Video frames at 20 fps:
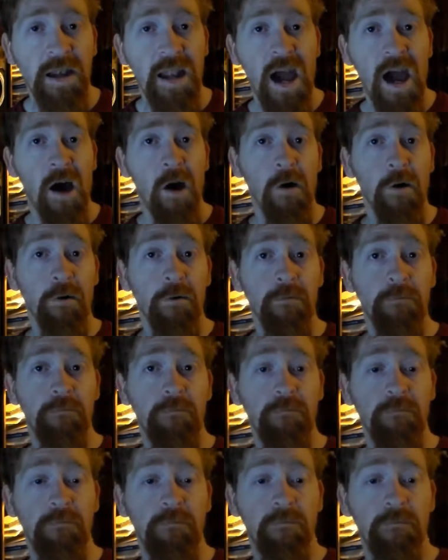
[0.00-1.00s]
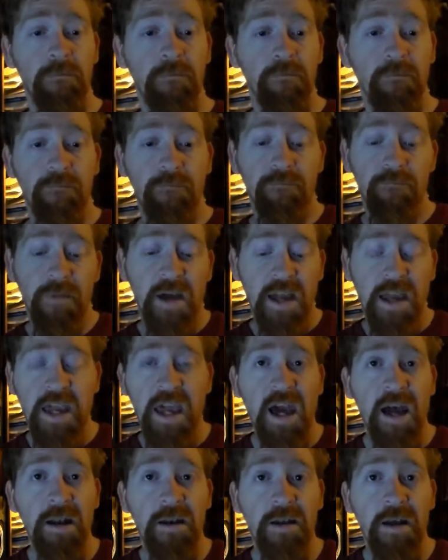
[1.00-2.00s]
Now,
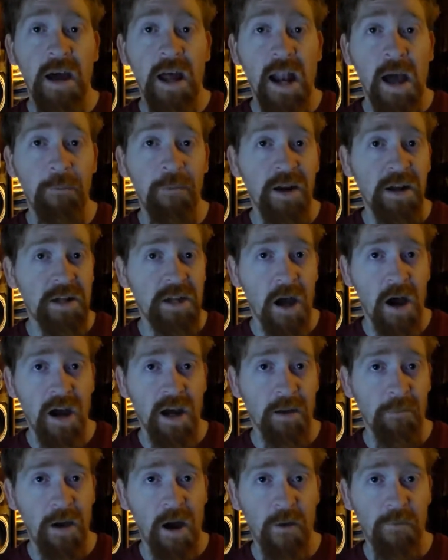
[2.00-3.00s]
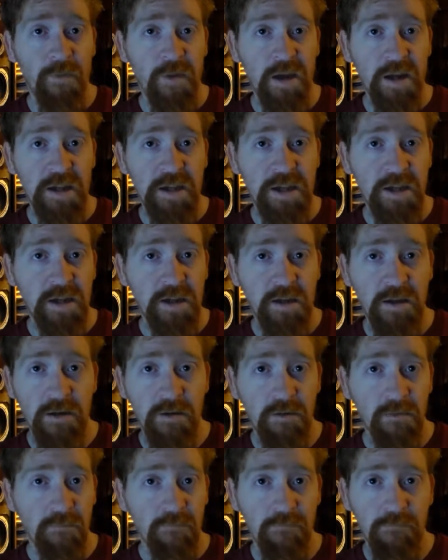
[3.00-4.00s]
again, and I'm going to talk about
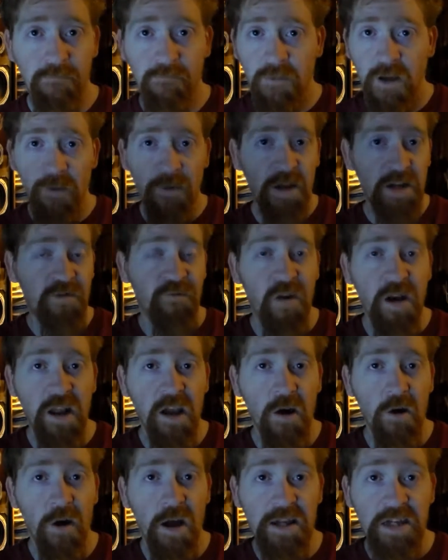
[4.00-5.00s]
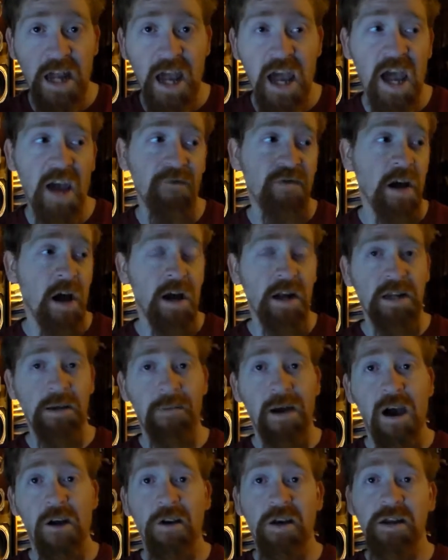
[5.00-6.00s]
this in this video as I have talked
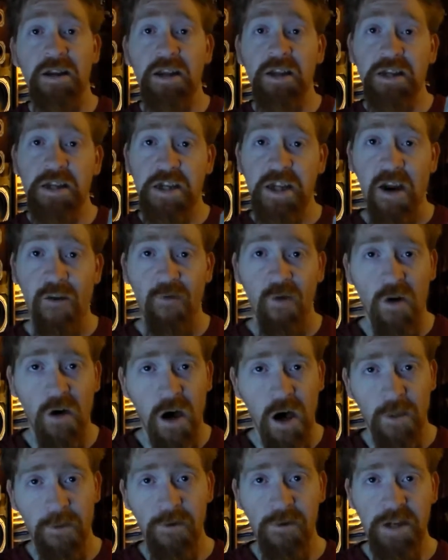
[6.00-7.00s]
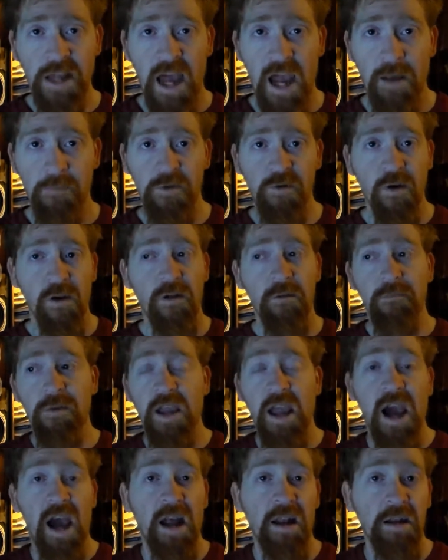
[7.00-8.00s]
about it several other times, whether it
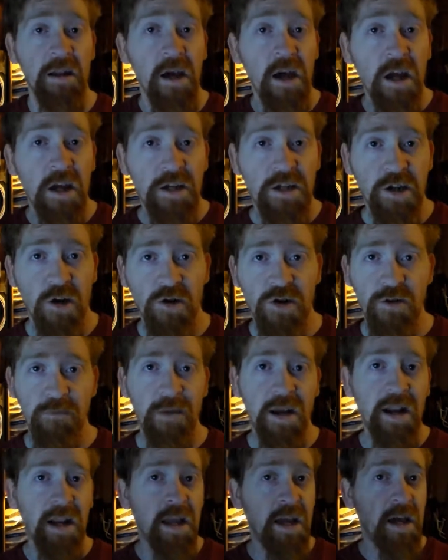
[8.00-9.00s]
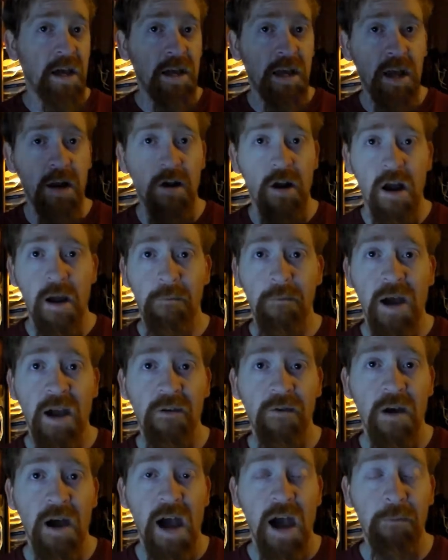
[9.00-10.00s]
be on social media, here on
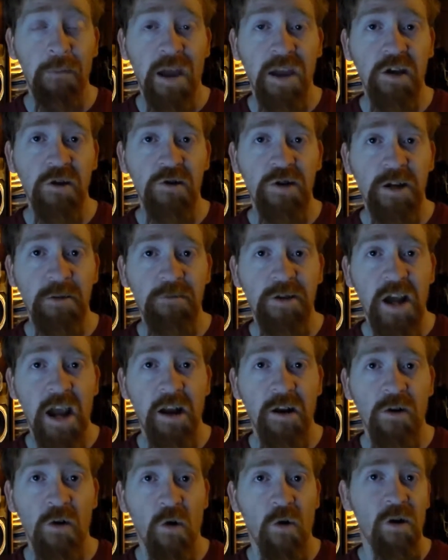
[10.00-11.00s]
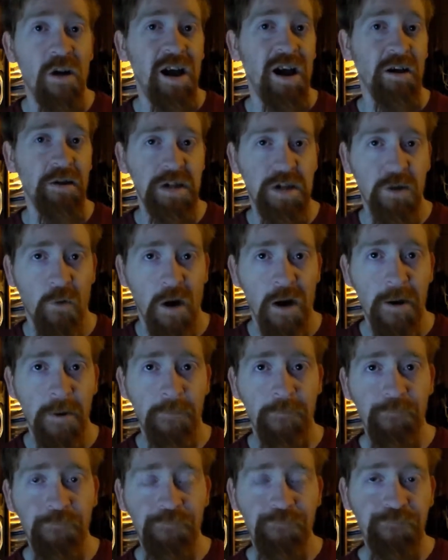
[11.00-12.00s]
my on my YouTube channel or
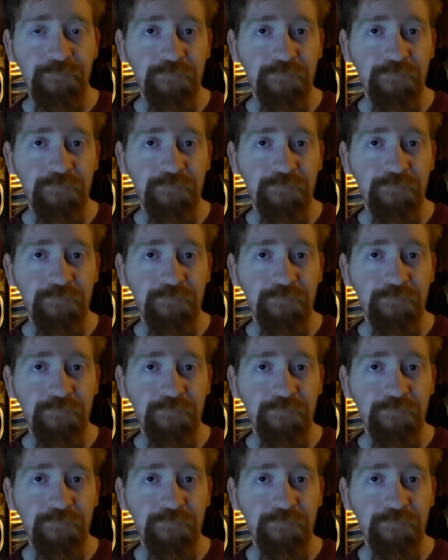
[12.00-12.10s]
elsewhere.